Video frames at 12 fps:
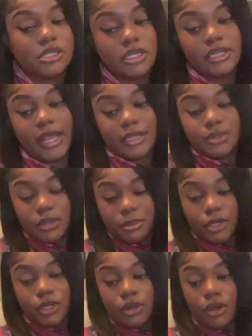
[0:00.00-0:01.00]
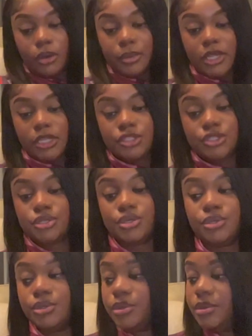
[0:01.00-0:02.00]
so want to travel the world.
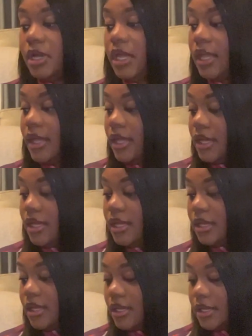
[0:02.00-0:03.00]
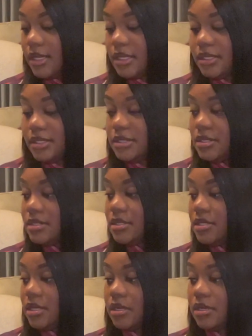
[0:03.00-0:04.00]

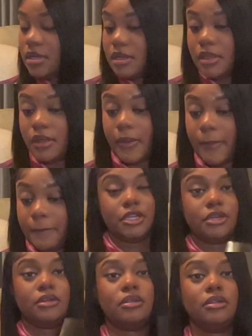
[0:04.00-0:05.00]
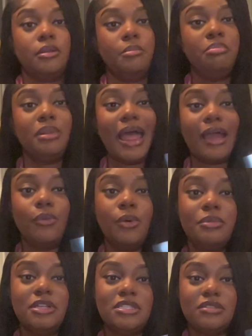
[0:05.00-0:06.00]
is here. Black
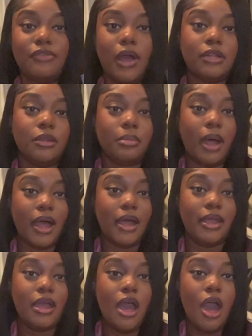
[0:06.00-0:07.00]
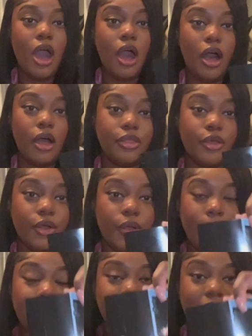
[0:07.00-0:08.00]
women surrounded by
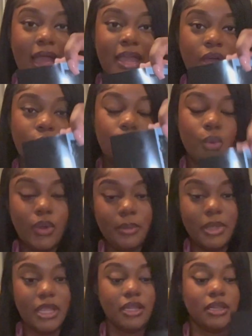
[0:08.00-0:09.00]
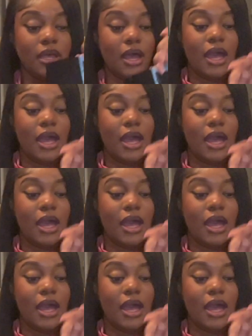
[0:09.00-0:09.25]
other black women.